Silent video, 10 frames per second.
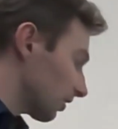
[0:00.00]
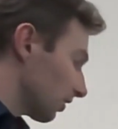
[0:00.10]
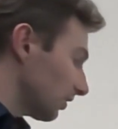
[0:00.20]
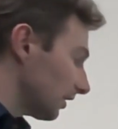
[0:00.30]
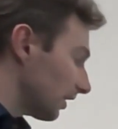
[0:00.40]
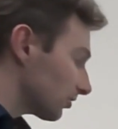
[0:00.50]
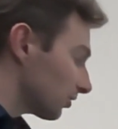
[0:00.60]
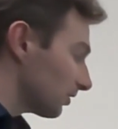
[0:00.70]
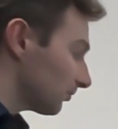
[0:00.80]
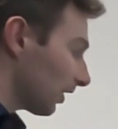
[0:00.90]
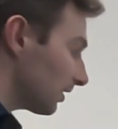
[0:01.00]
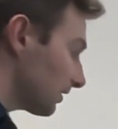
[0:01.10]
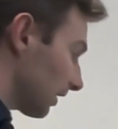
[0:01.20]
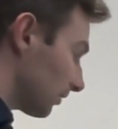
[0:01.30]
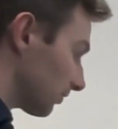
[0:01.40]
can I actually find
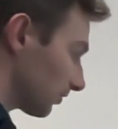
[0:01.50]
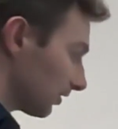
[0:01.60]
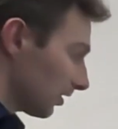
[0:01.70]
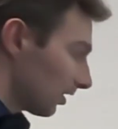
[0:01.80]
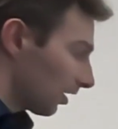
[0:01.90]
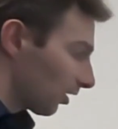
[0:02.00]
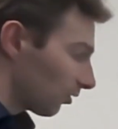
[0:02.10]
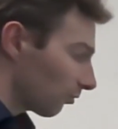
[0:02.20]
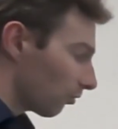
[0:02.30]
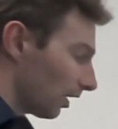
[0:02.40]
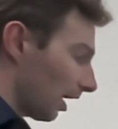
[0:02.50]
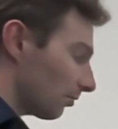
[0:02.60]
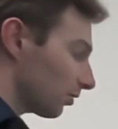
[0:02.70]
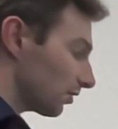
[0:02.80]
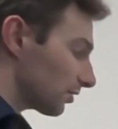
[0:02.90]
out what
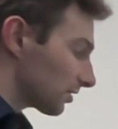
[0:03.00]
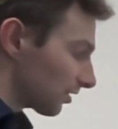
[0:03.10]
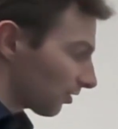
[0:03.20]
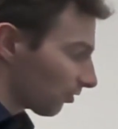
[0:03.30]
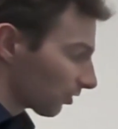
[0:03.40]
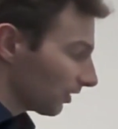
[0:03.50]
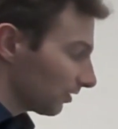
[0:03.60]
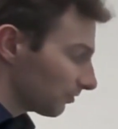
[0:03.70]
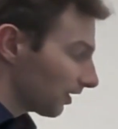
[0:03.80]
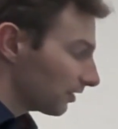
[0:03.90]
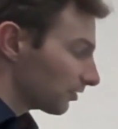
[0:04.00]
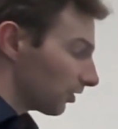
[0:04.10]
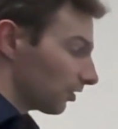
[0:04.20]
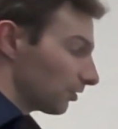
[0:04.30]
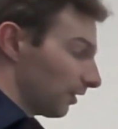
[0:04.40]
happens, or can I find
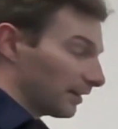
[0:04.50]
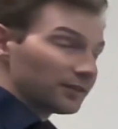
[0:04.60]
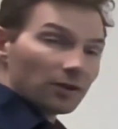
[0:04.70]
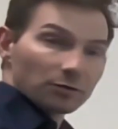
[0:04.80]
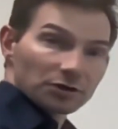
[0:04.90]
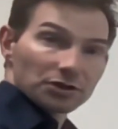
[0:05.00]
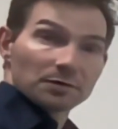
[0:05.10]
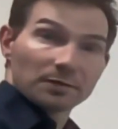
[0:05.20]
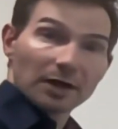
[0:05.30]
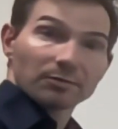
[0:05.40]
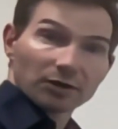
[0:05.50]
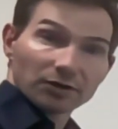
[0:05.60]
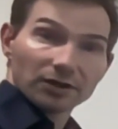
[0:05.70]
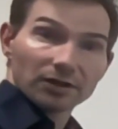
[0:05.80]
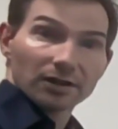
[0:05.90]
a vector which is
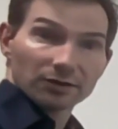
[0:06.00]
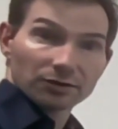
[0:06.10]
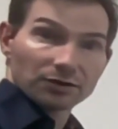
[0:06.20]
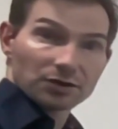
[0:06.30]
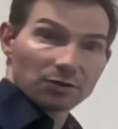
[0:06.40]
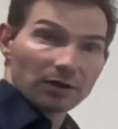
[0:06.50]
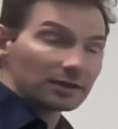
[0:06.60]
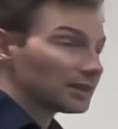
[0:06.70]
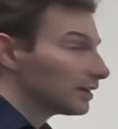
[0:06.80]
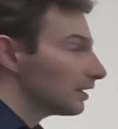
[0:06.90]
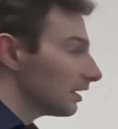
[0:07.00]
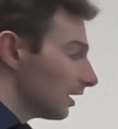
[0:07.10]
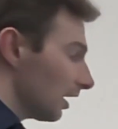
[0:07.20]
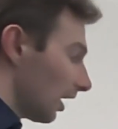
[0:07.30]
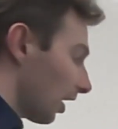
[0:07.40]
perpendicular to this one,
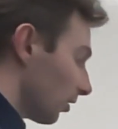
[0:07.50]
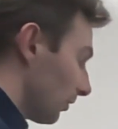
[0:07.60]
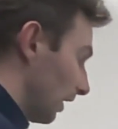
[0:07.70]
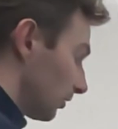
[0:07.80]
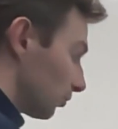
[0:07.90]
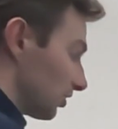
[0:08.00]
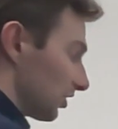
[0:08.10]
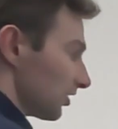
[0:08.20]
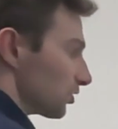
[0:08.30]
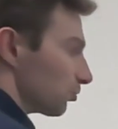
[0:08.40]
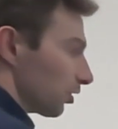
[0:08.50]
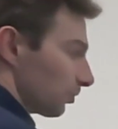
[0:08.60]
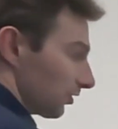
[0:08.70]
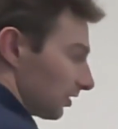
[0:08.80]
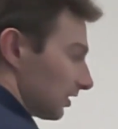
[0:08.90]
and which has a
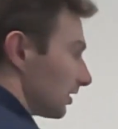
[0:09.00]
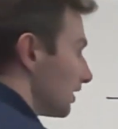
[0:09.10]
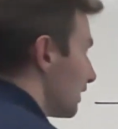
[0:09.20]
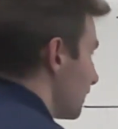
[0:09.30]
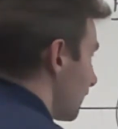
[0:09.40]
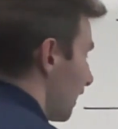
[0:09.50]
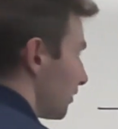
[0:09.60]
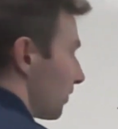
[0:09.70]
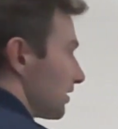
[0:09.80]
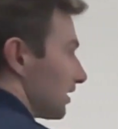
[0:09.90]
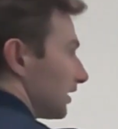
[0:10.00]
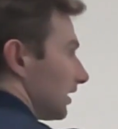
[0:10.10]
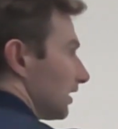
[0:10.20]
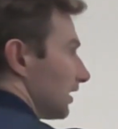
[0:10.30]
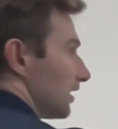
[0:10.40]
property that
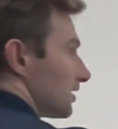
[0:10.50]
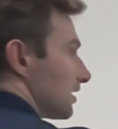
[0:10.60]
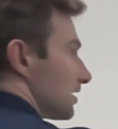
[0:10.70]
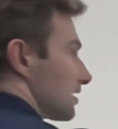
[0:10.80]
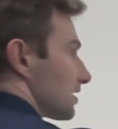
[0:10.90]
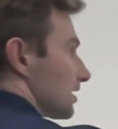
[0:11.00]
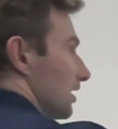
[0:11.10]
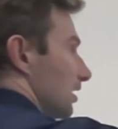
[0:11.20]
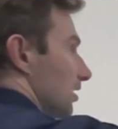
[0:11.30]
basically it is